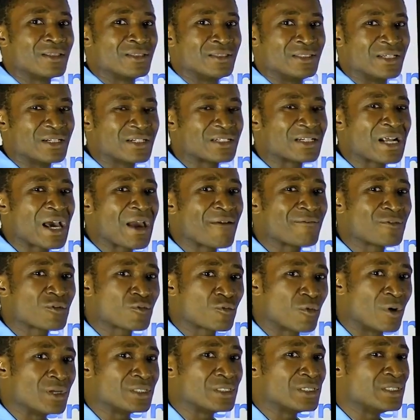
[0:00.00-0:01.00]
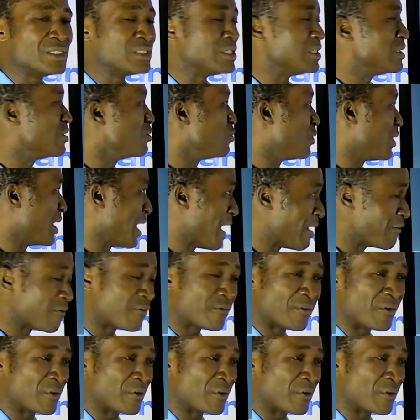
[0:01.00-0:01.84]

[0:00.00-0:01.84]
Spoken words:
derived quantity, we have